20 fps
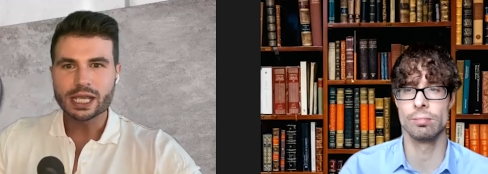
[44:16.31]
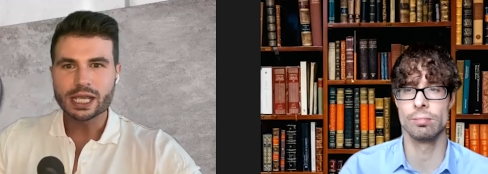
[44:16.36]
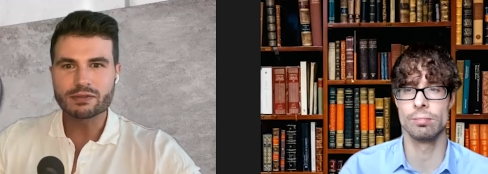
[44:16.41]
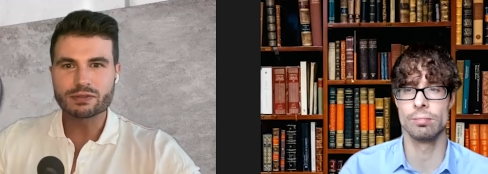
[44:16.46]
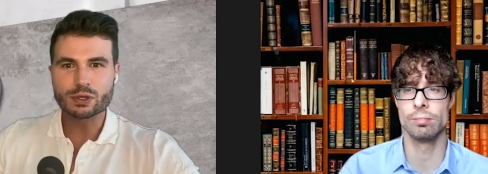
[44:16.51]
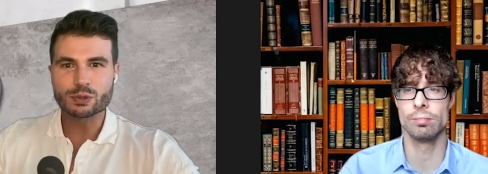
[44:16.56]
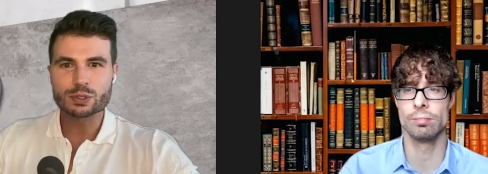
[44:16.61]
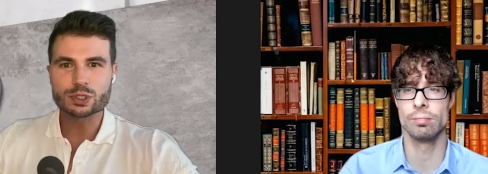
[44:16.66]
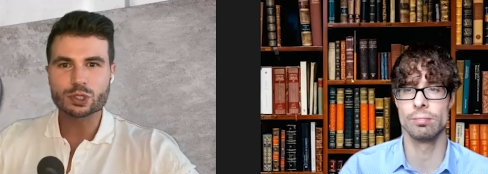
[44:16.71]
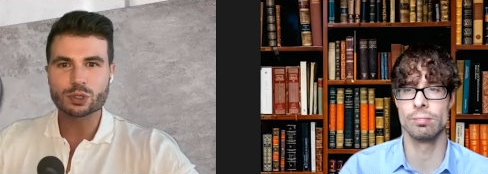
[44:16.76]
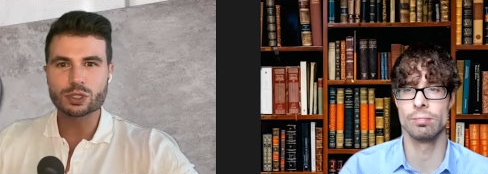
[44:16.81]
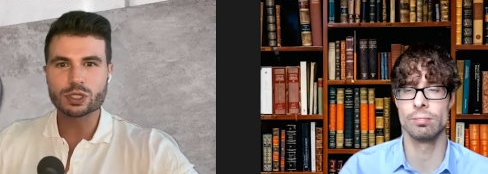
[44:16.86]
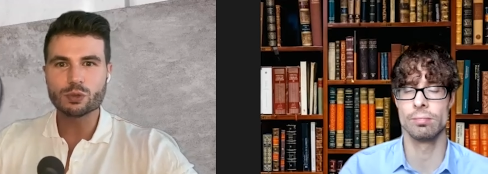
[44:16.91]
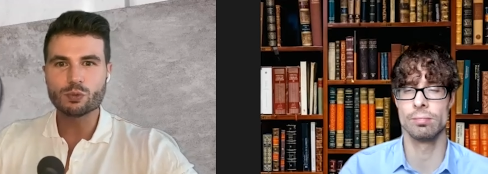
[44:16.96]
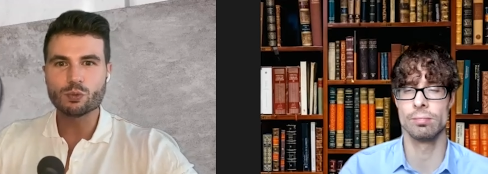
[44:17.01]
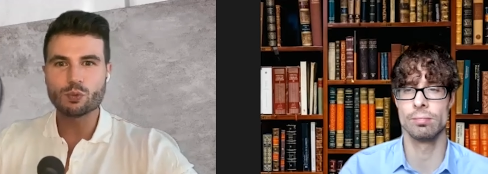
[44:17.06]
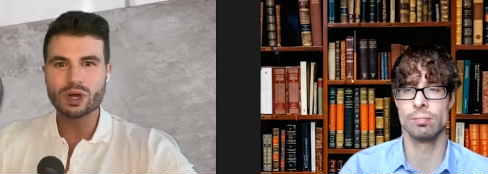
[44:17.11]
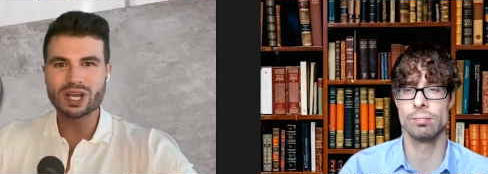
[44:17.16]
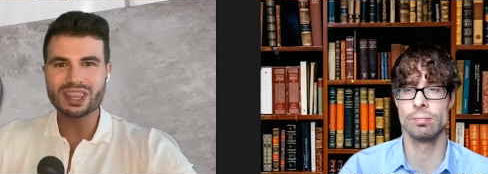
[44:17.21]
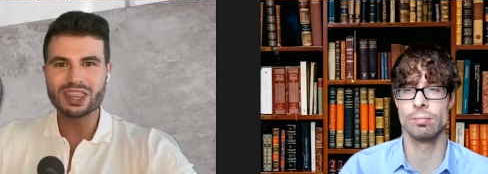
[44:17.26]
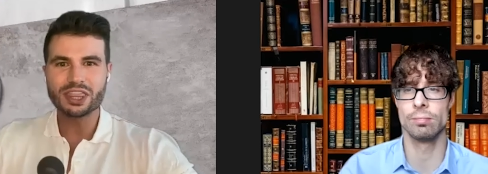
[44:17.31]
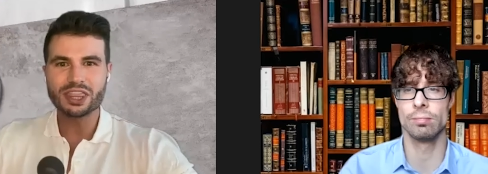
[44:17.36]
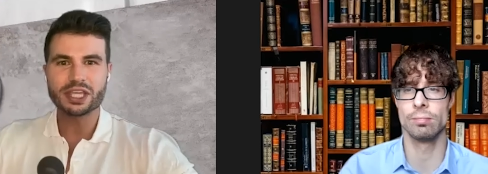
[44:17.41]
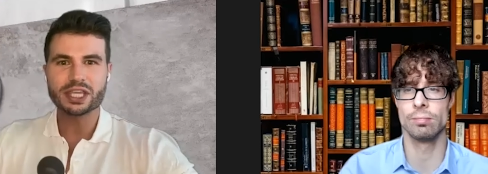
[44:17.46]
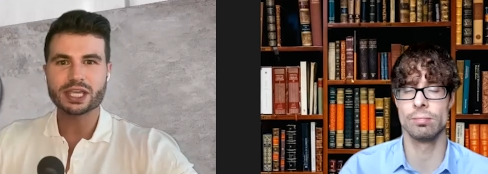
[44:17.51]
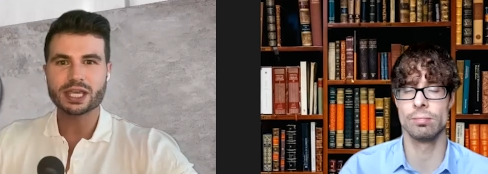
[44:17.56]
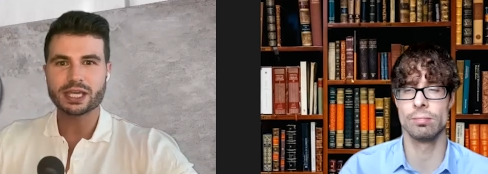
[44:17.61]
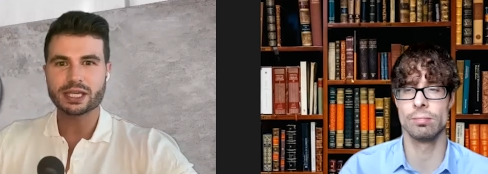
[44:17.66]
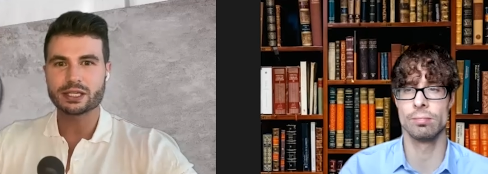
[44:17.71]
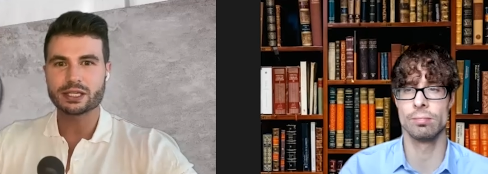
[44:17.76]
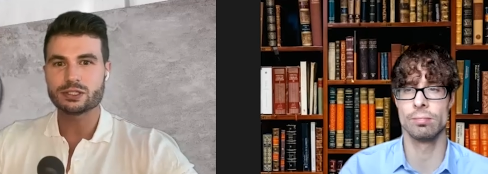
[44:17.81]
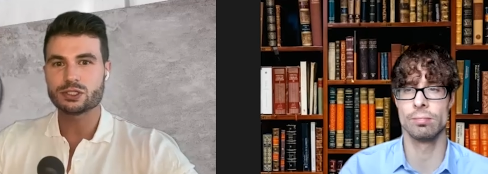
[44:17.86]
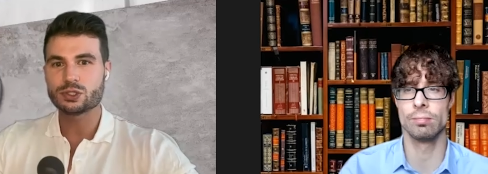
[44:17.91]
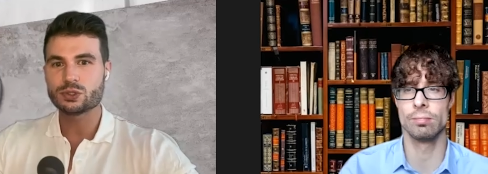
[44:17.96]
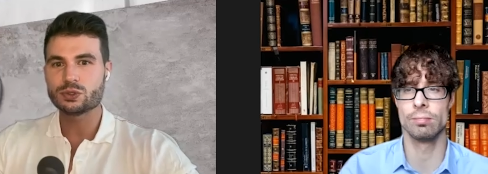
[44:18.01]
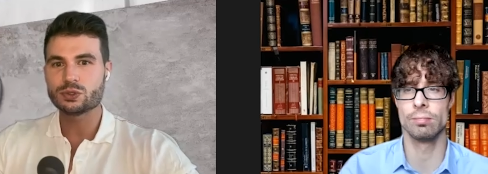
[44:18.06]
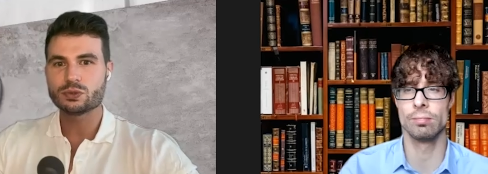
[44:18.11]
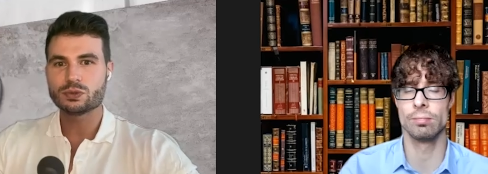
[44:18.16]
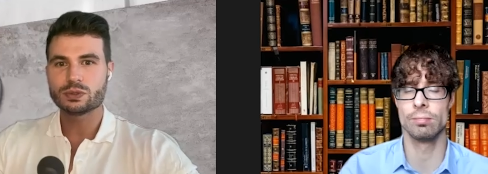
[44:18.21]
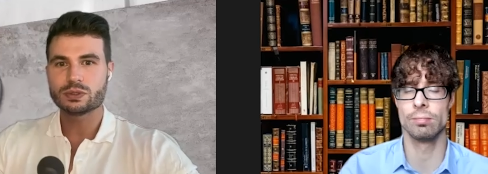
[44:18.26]
Speaker 1: If there was only one thing I could
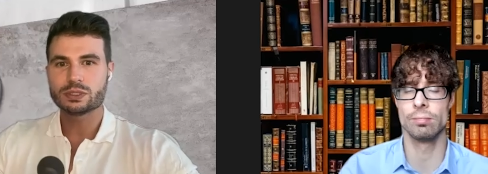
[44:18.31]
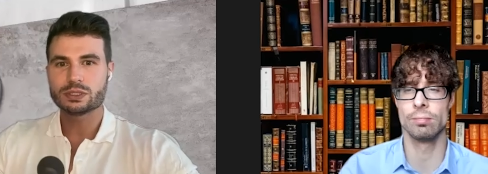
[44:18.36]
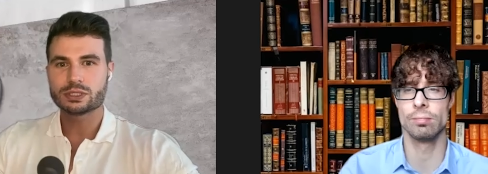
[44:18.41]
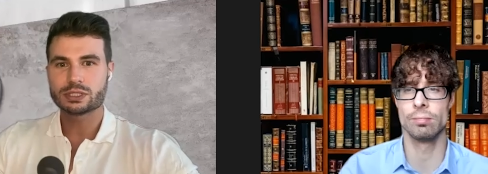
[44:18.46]
do